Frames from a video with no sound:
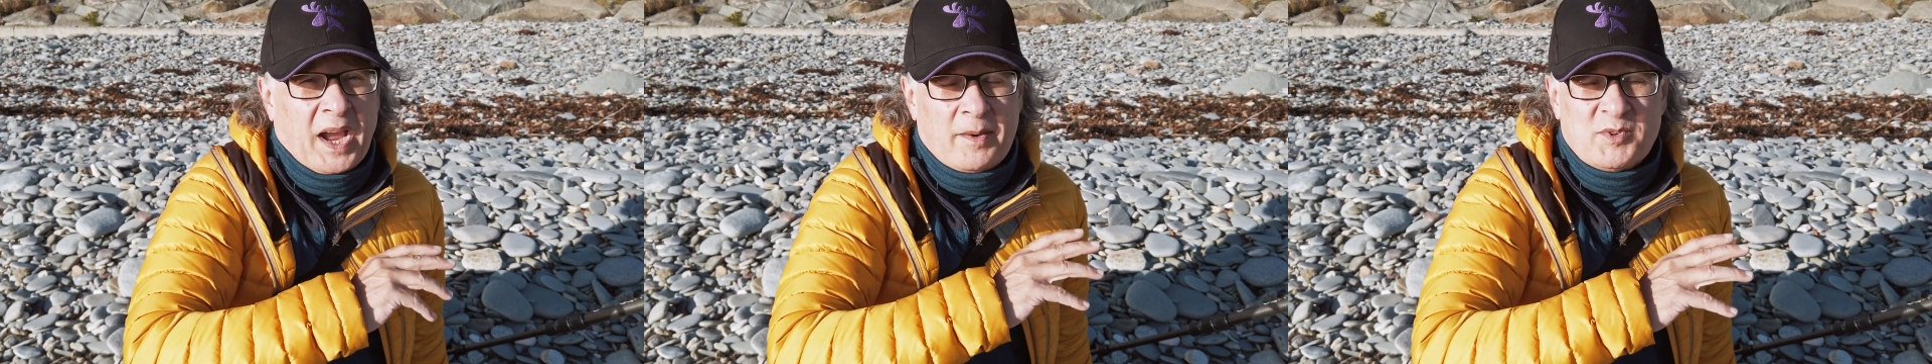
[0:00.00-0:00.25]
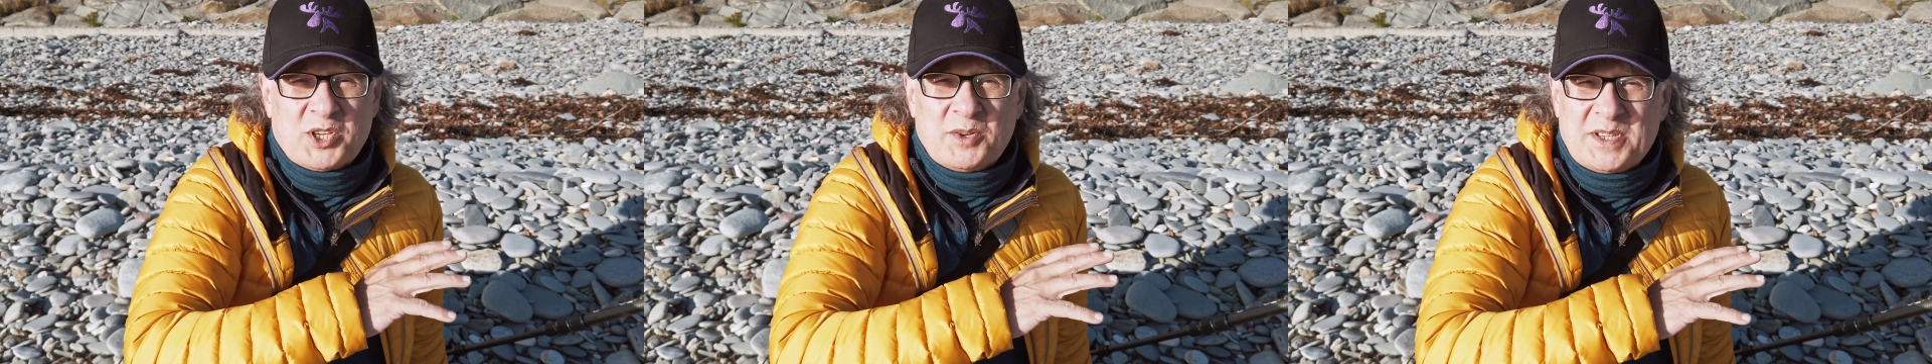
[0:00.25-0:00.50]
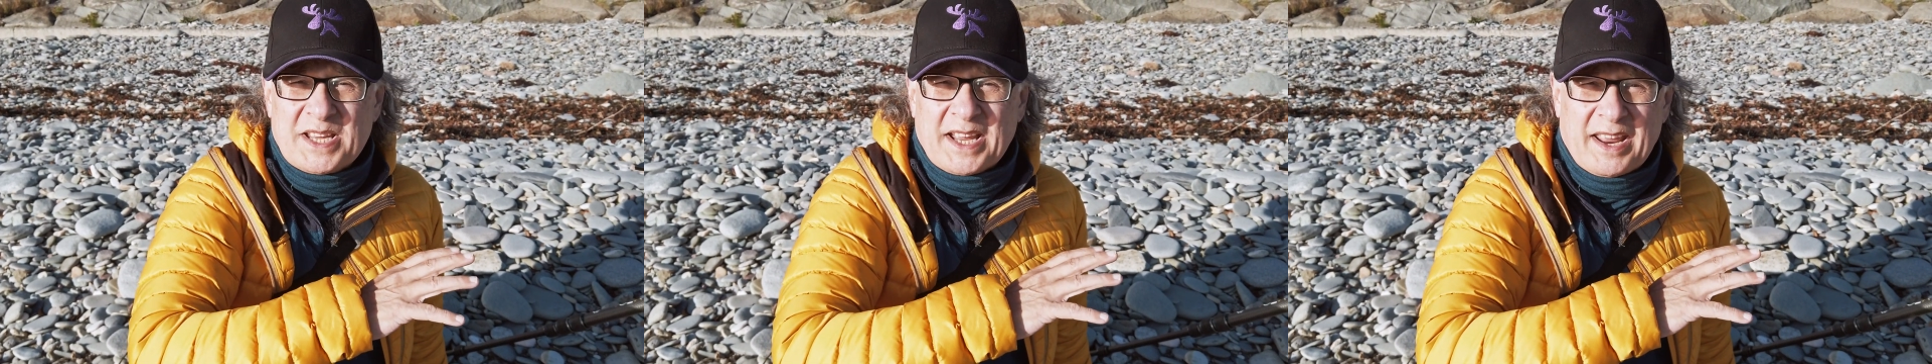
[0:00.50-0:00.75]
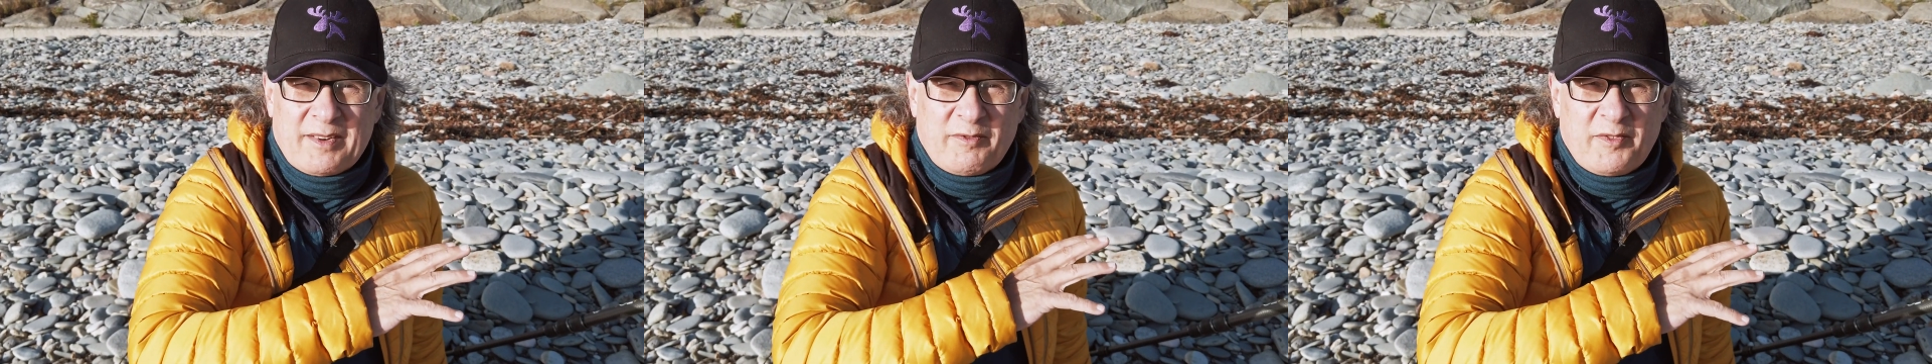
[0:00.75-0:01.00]
I'm shooting
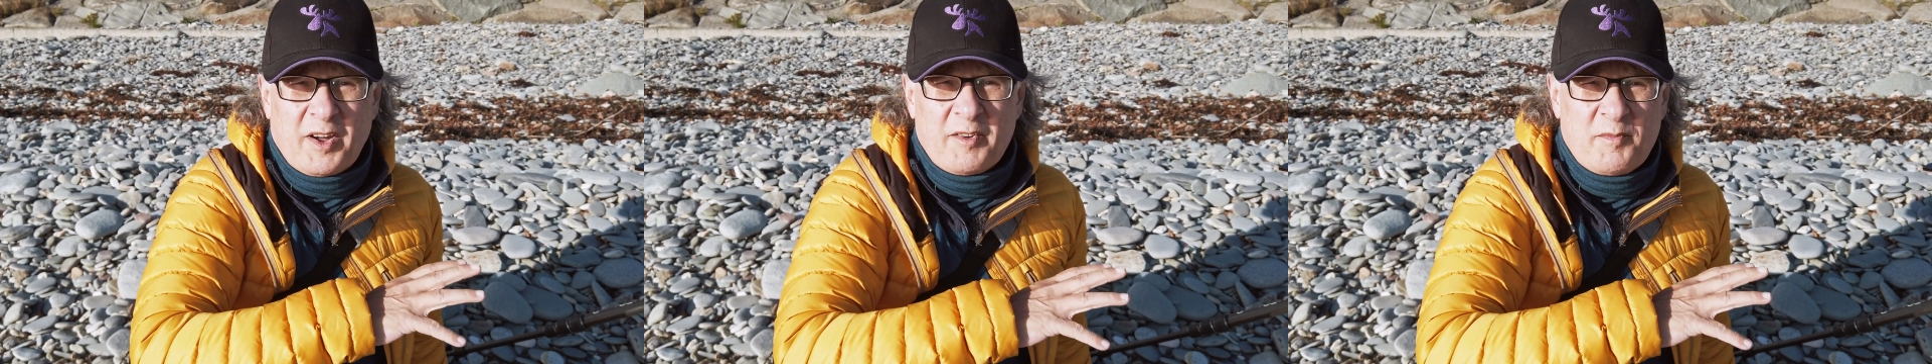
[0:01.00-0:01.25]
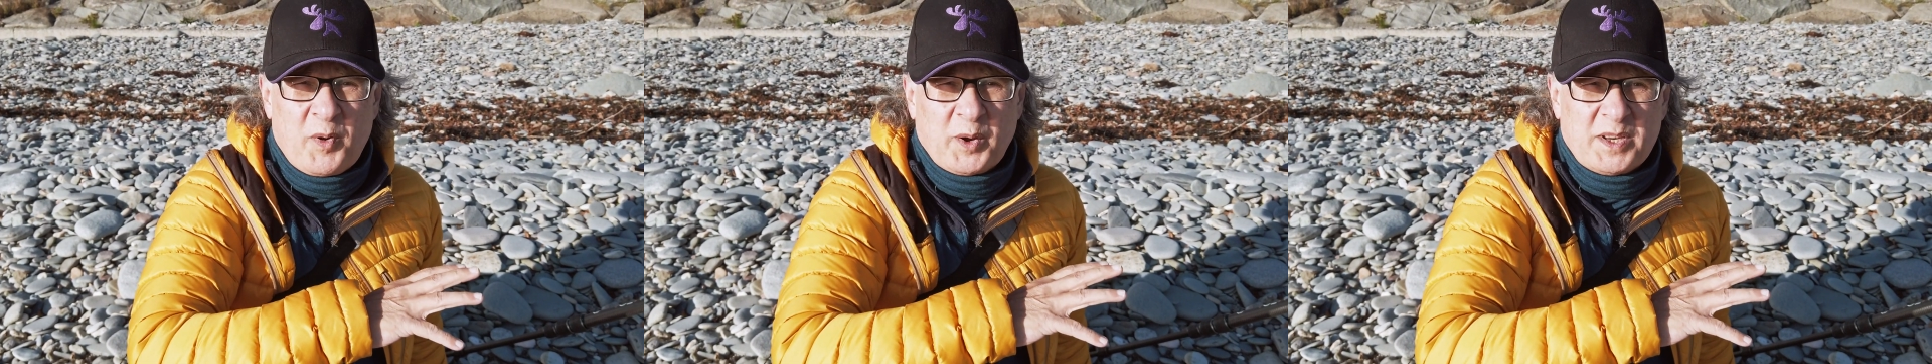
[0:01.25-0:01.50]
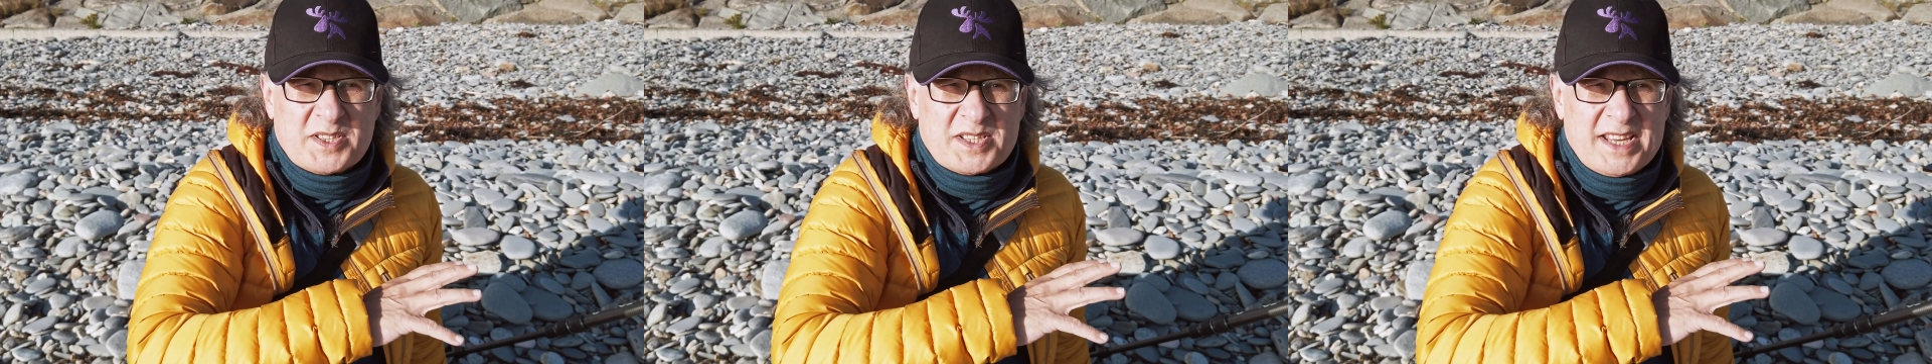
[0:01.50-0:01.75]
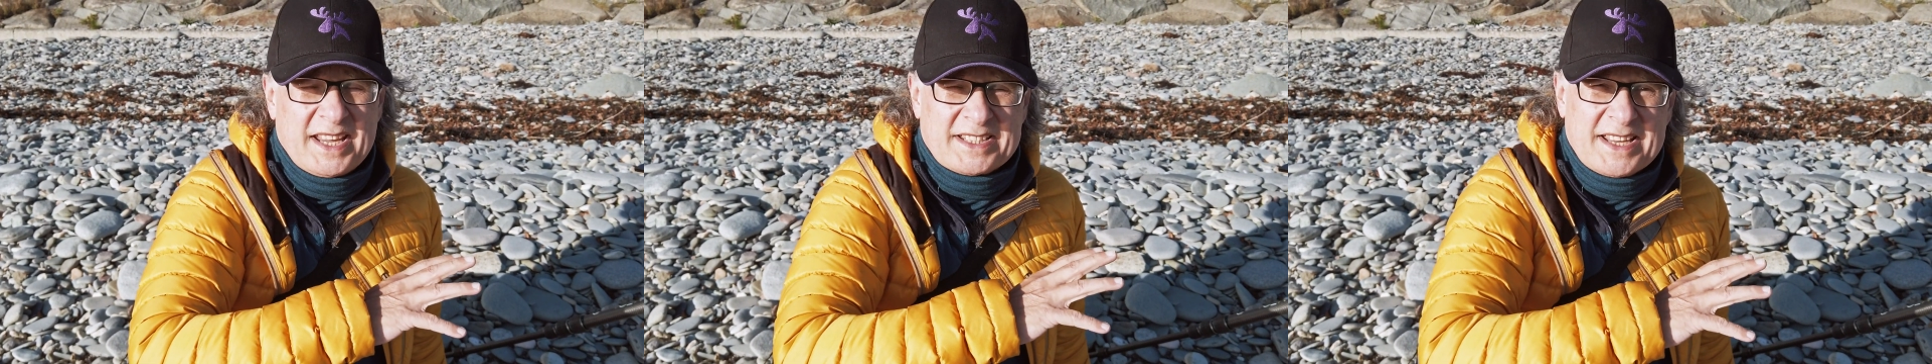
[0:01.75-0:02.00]
at
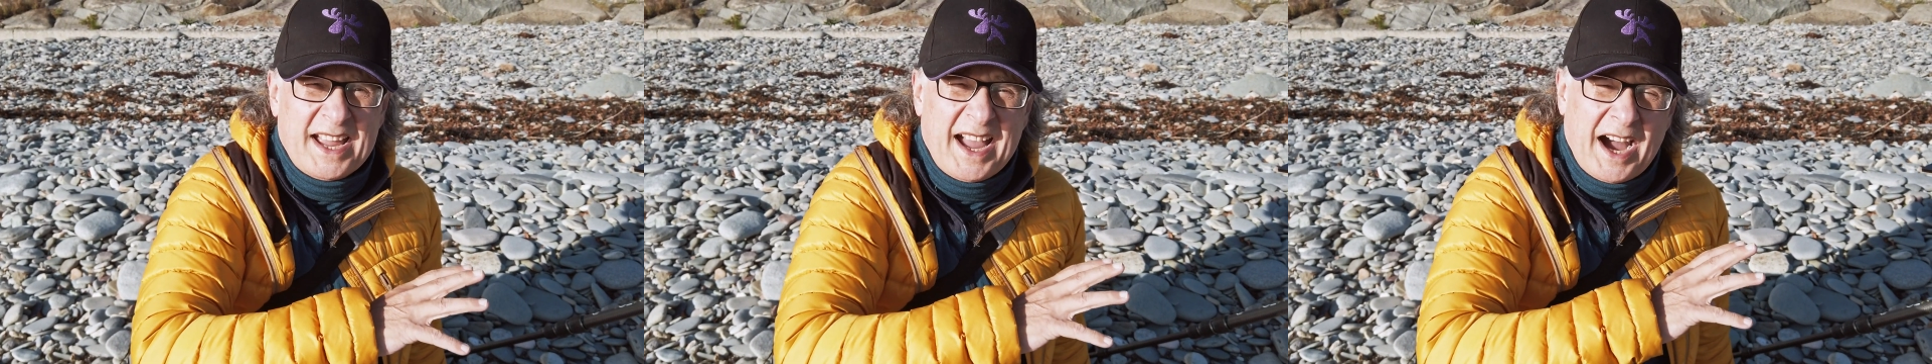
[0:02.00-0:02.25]
f5.6